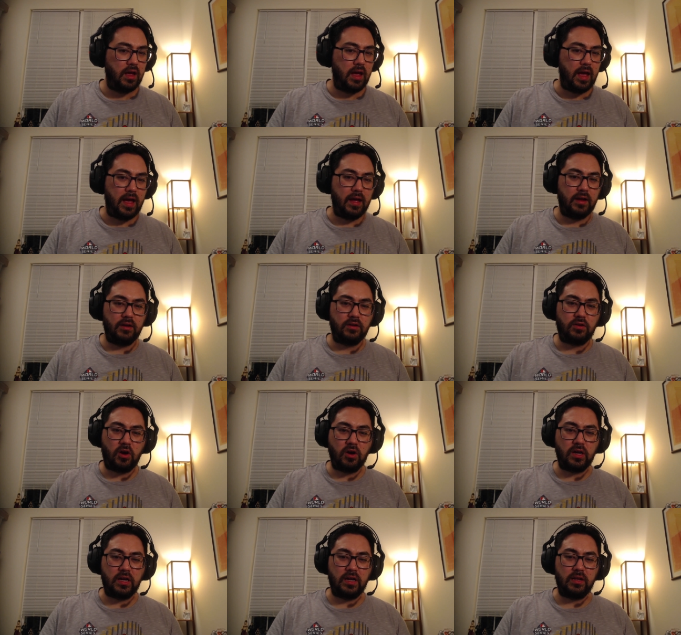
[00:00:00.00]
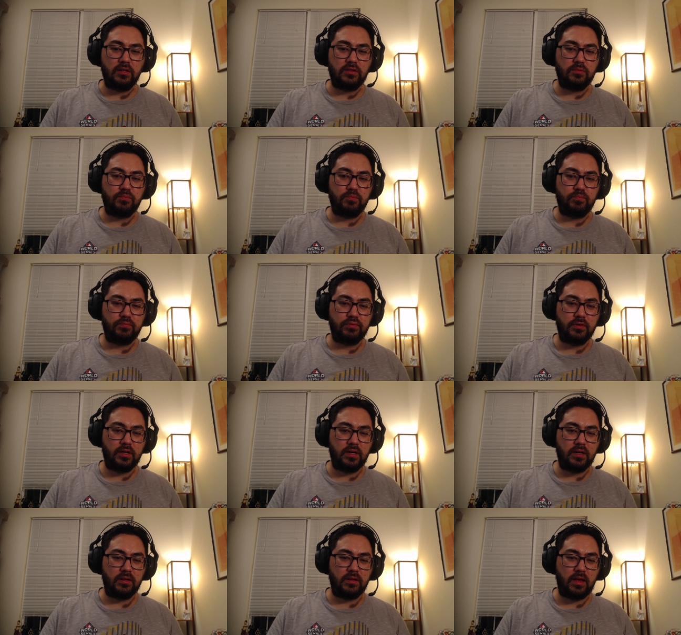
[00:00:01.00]
at Target, it's
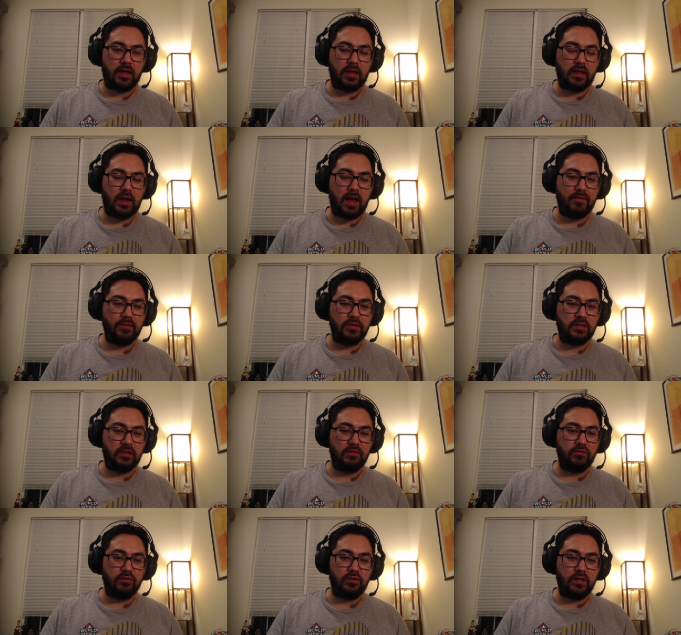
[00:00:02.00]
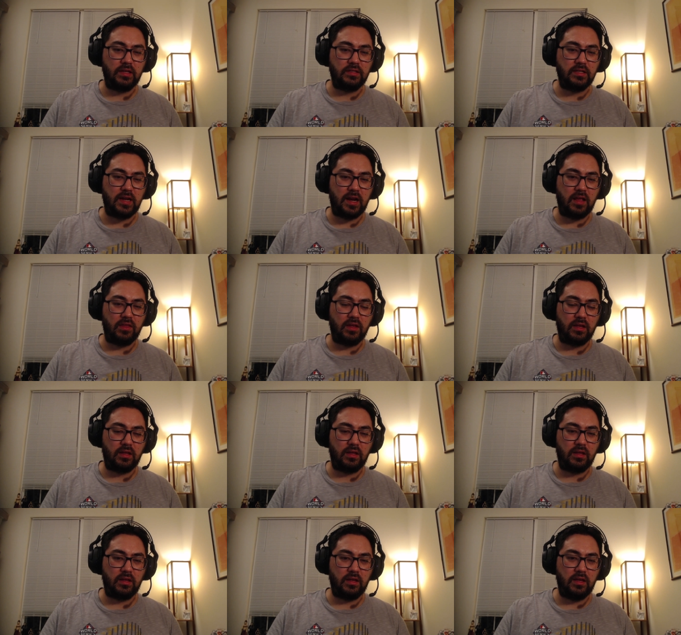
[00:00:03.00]
pretty like I haven't really seen anything.
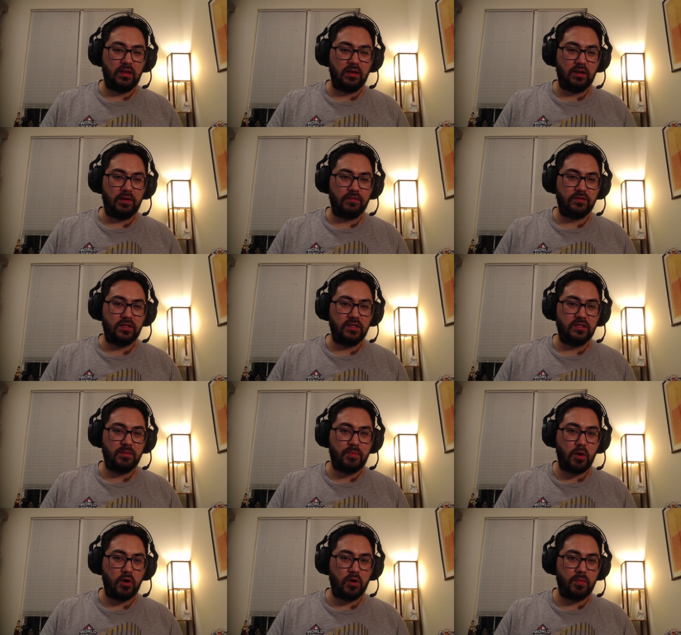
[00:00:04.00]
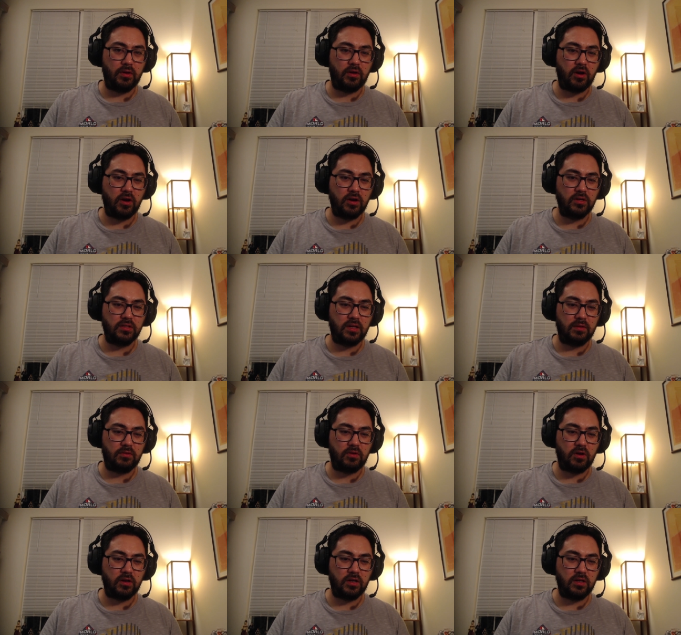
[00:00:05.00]
I've seen some Pokemon cards at
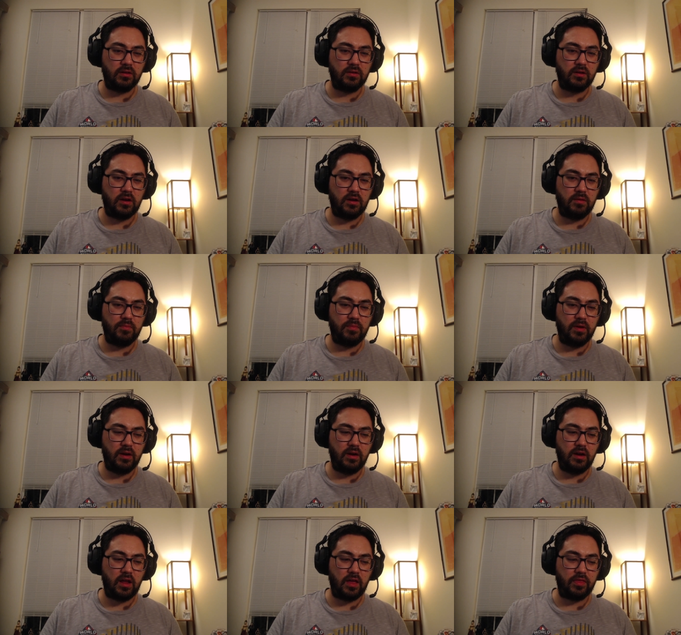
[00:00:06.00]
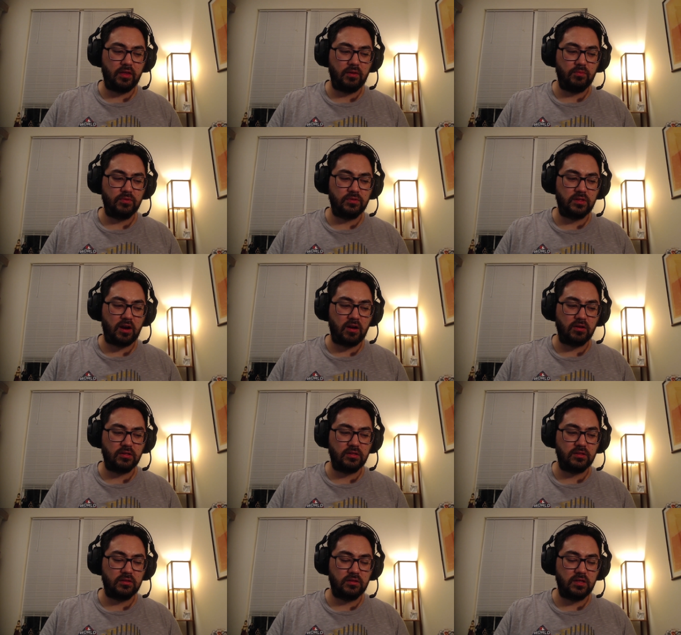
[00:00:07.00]
Target, but nothing was there
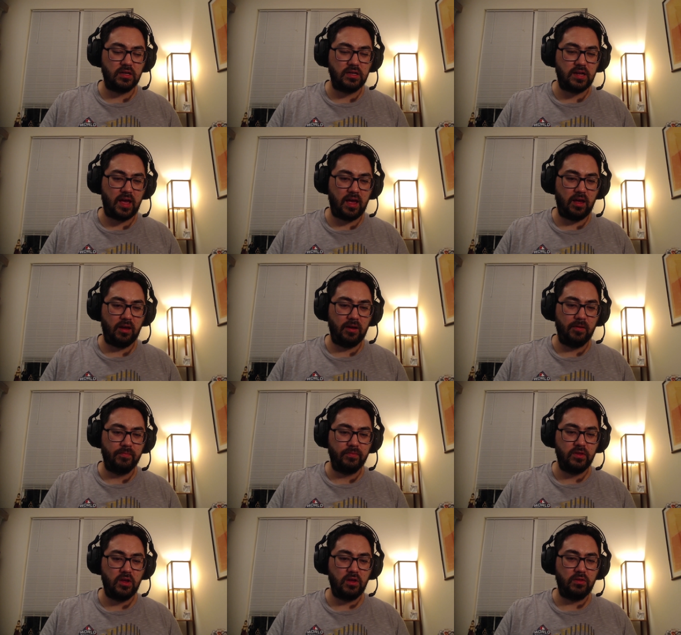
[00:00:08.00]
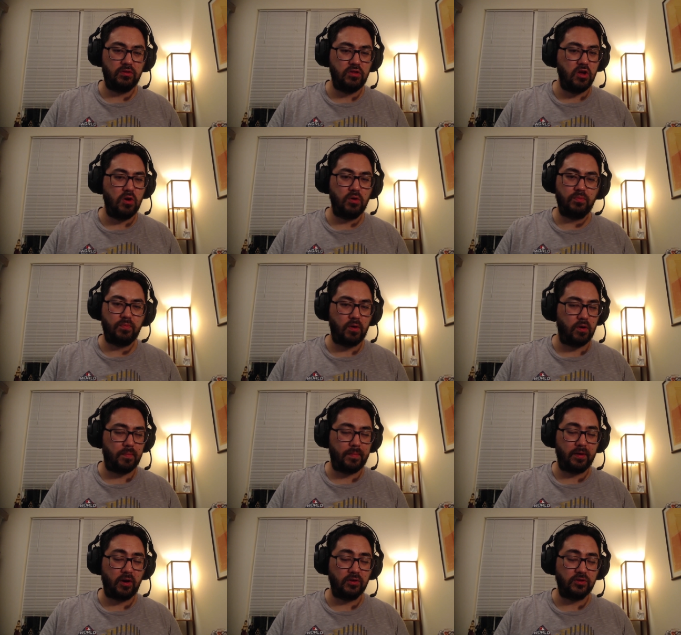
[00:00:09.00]
today. No
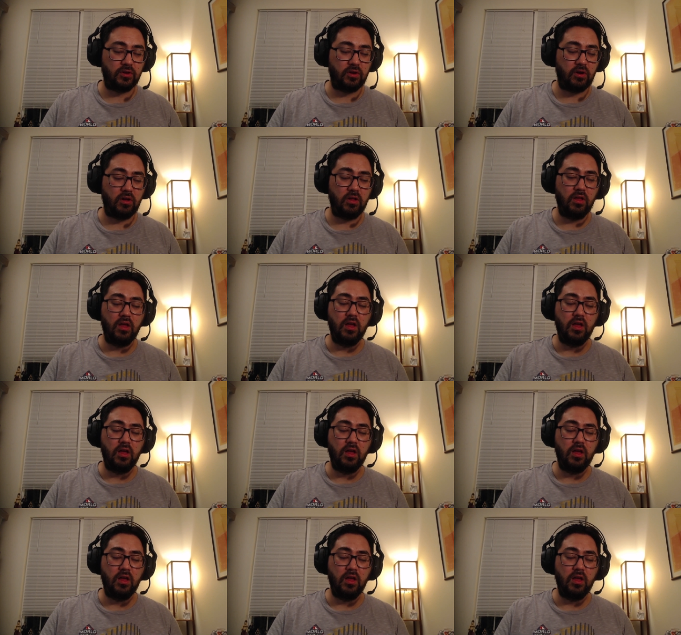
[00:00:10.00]
Pokemon cards at all.